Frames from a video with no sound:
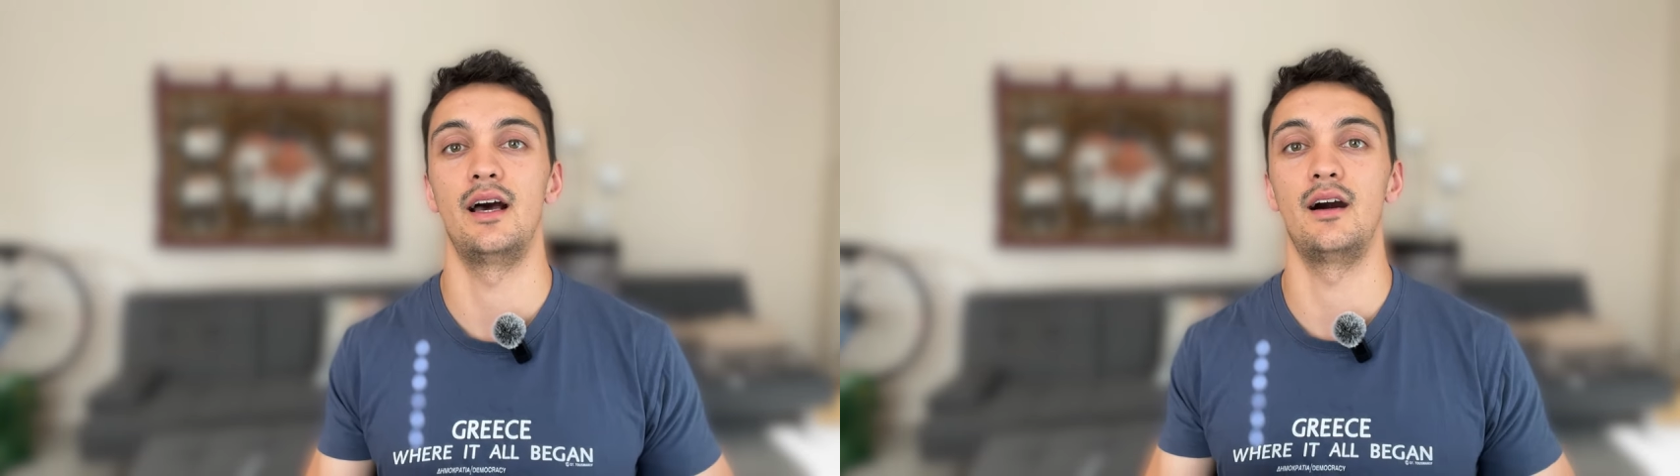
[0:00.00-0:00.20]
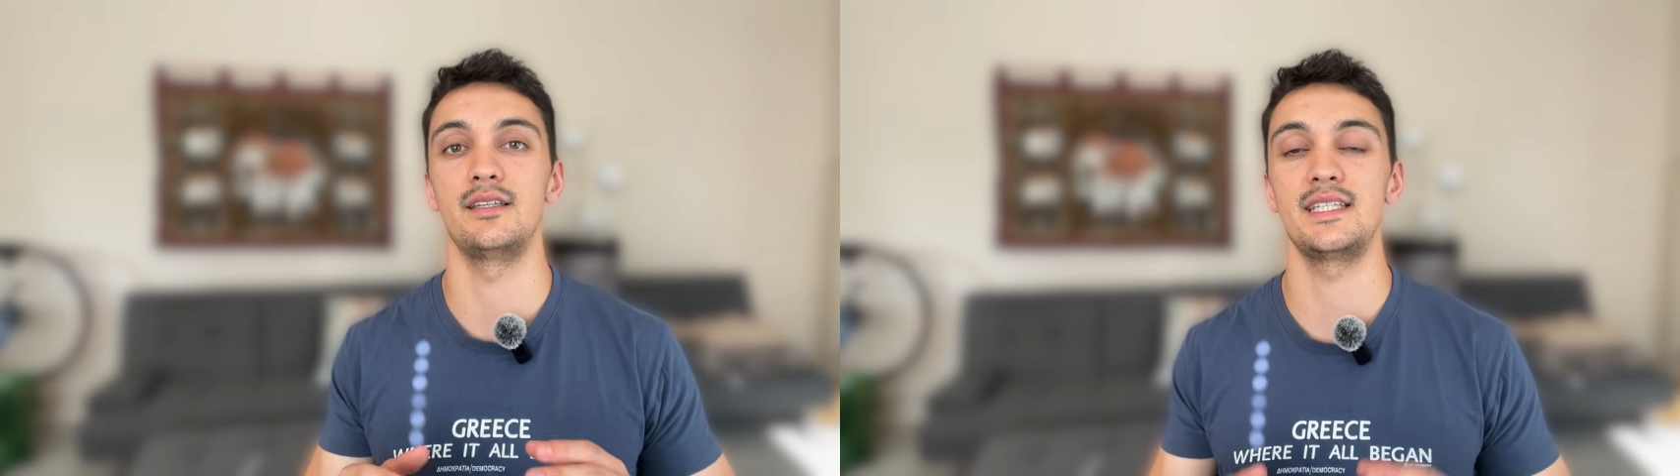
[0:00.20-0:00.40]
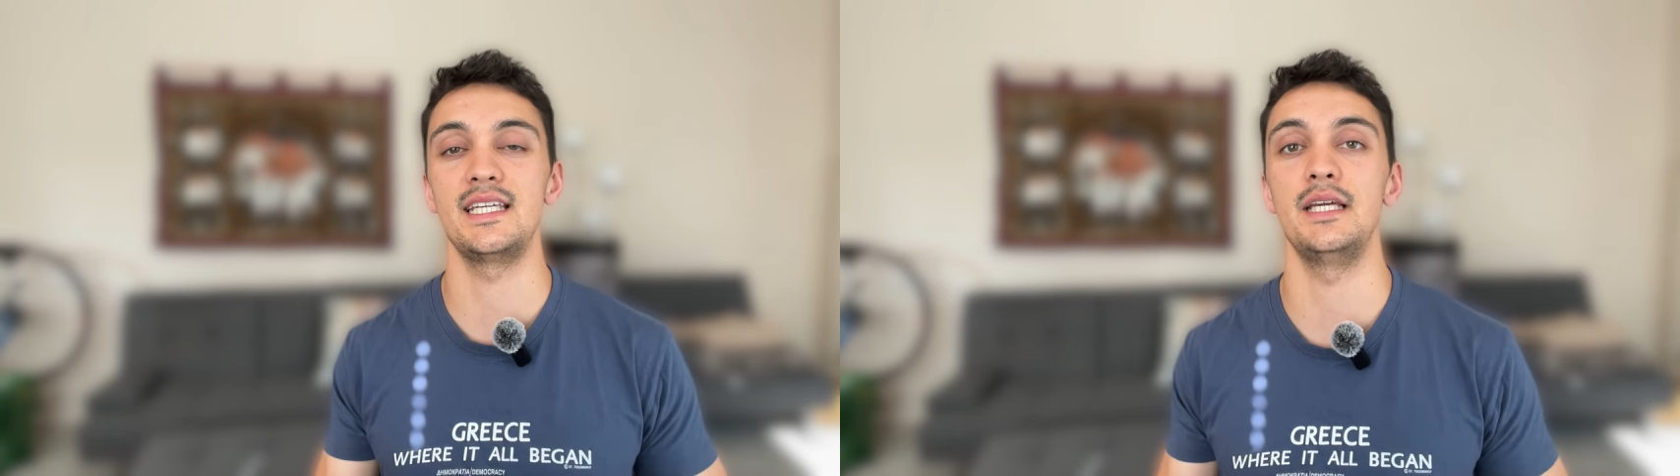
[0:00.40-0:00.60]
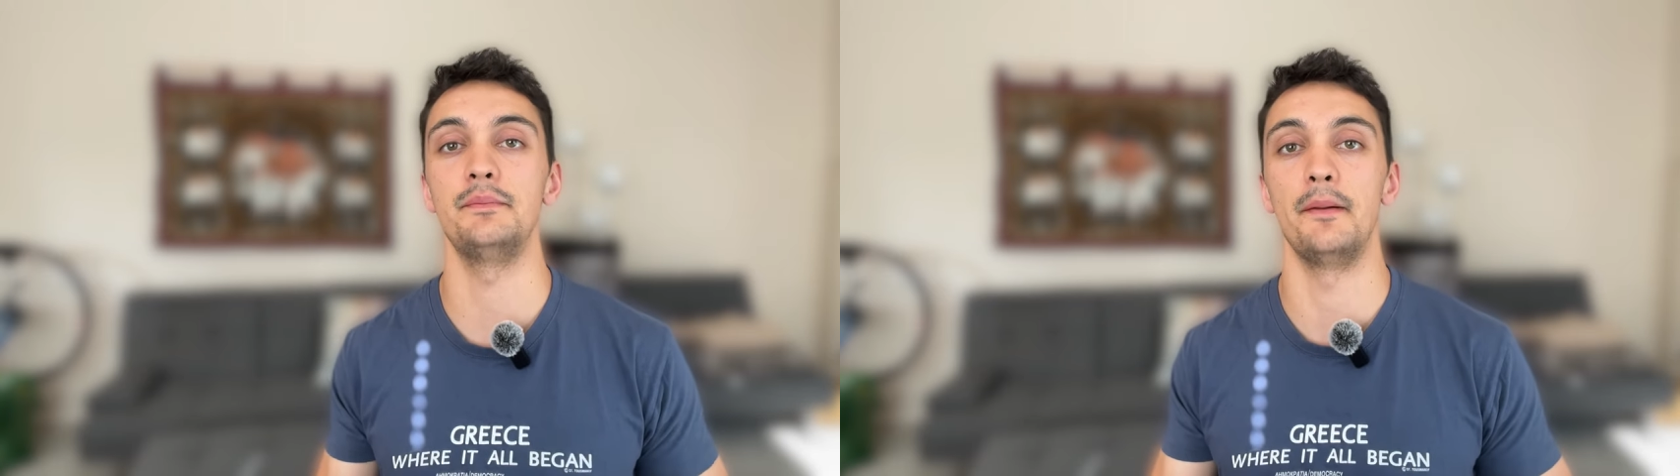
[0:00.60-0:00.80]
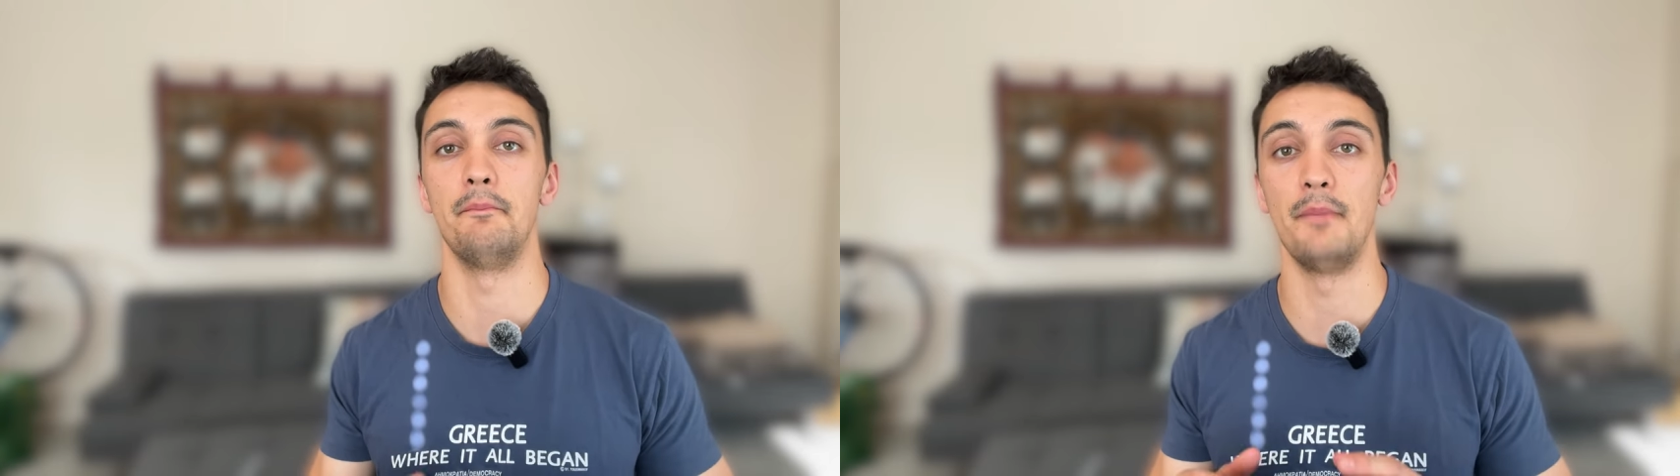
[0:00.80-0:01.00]
on
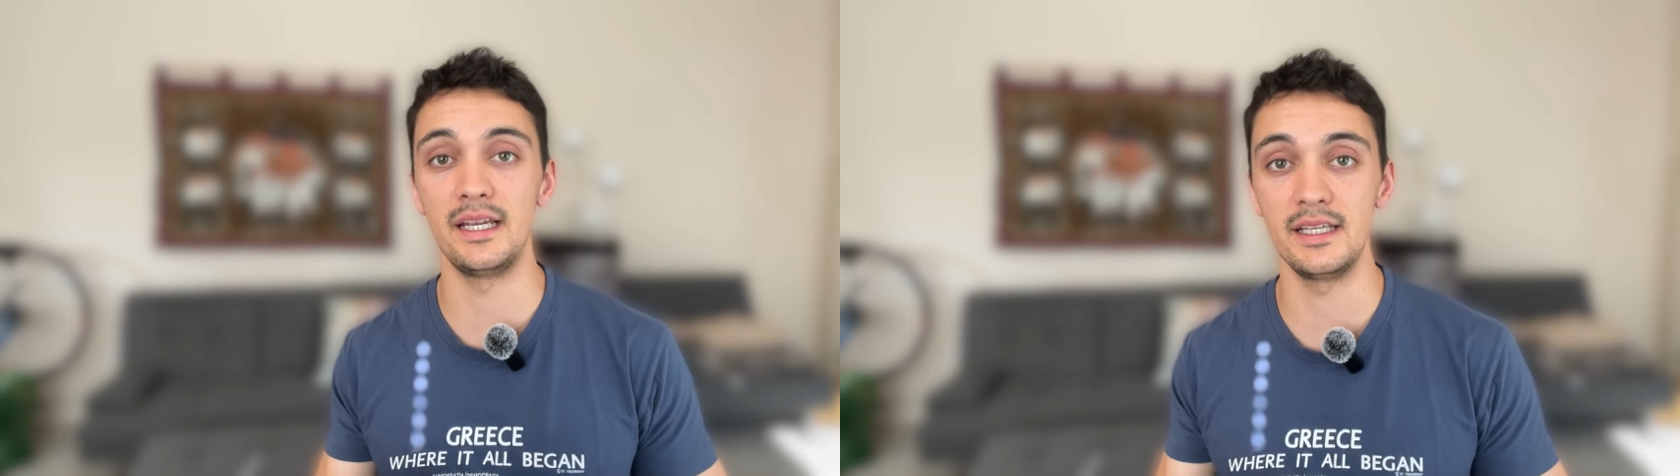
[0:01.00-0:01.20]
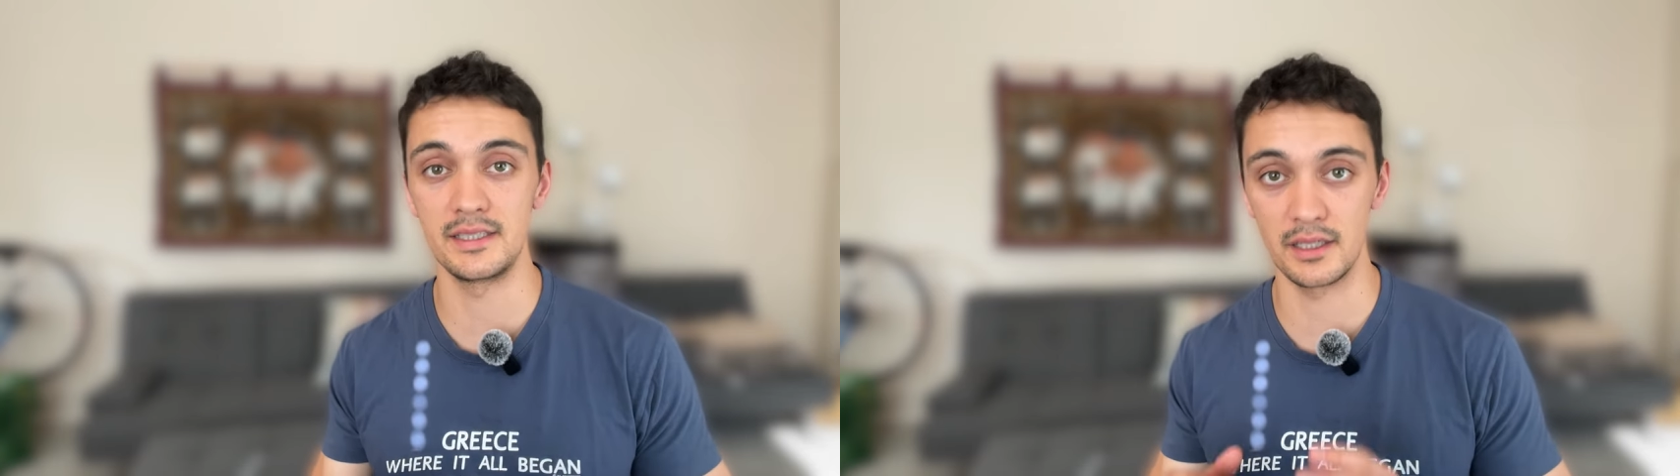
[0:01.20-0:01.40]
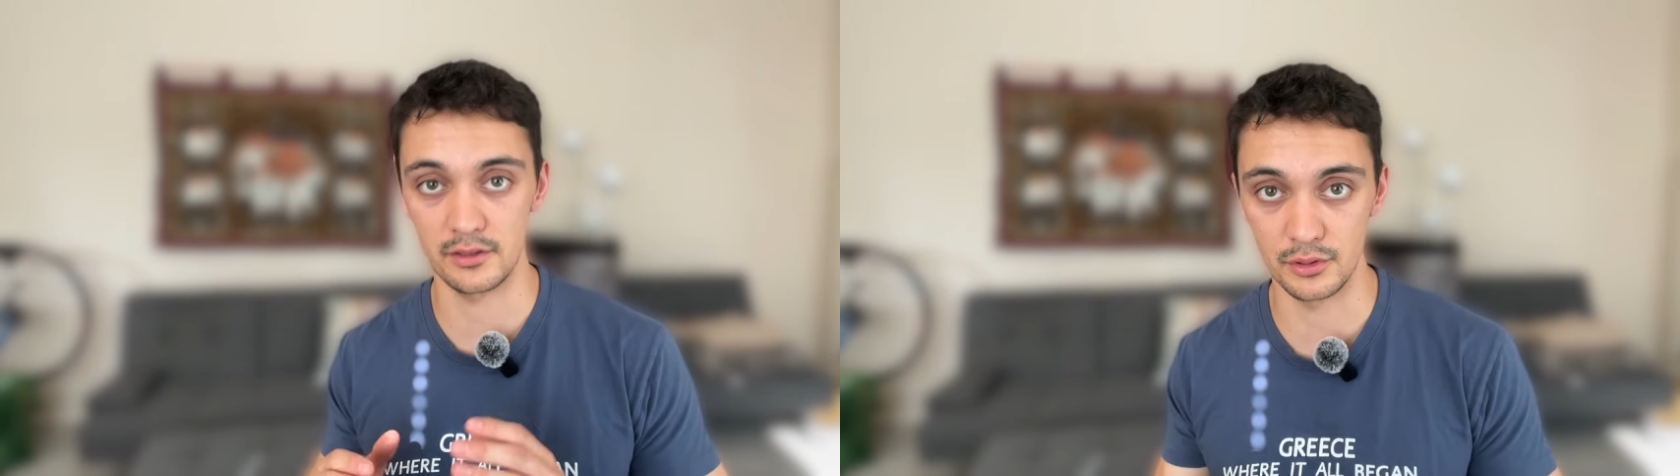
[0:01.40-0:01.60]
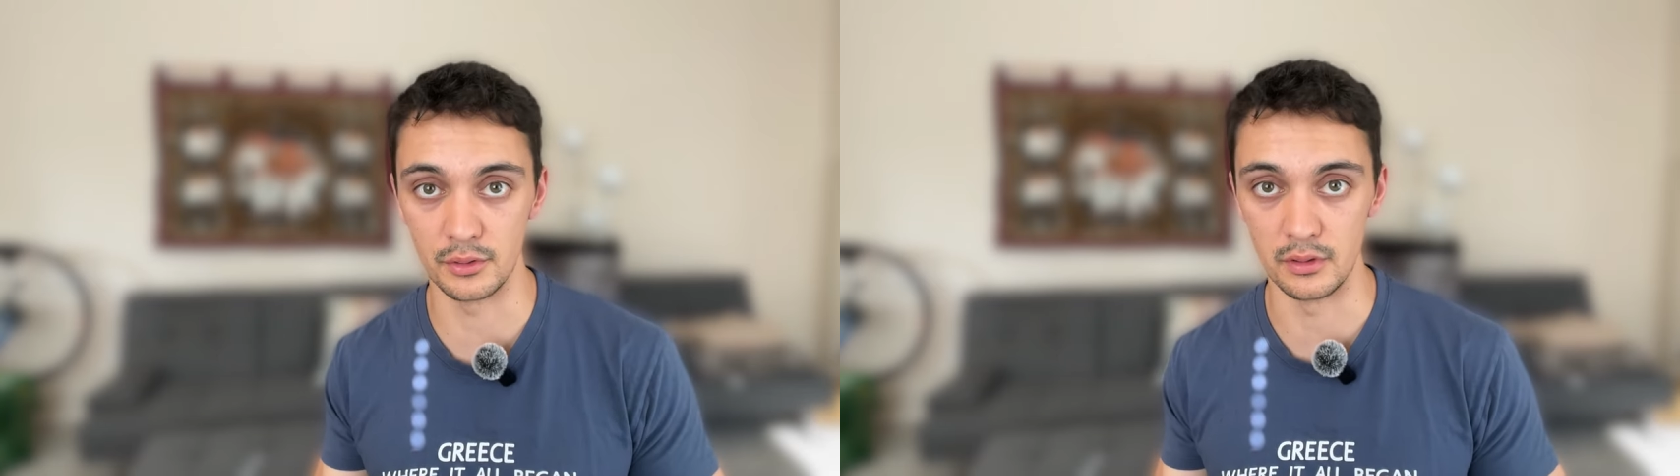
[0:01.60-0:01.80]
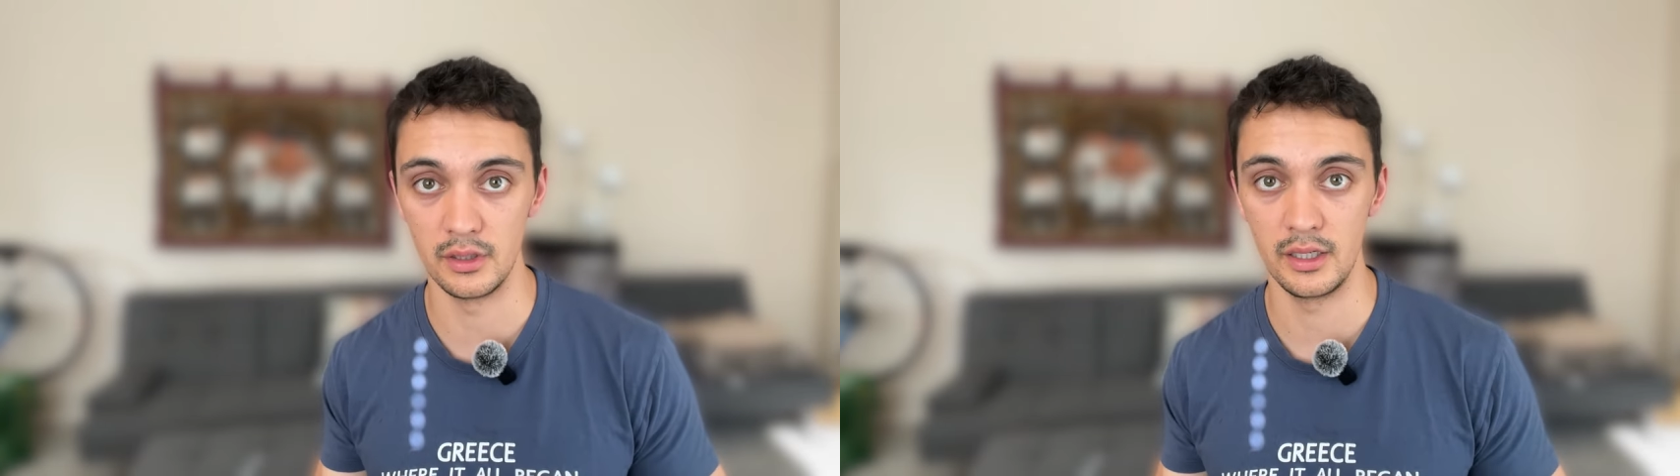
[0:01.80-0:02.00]
Team Mehdi